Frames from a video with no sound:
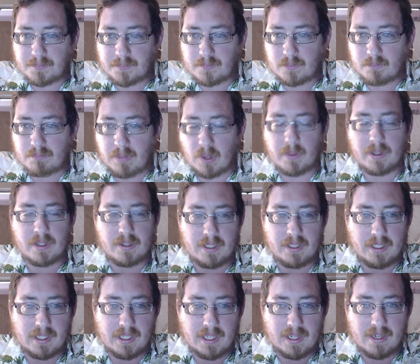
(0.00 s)
we don't need
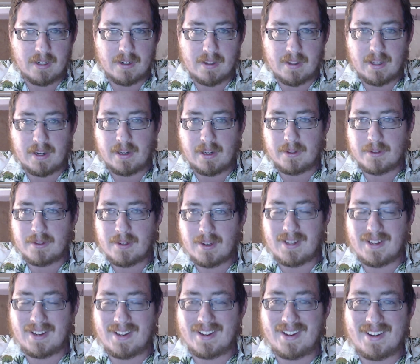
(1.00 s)
to get into that now.
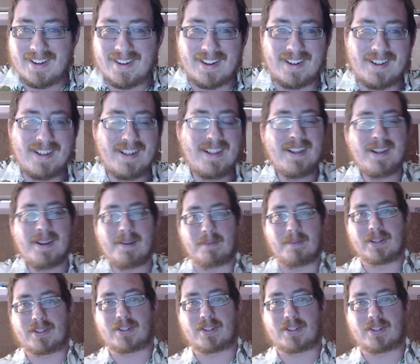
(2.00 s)
But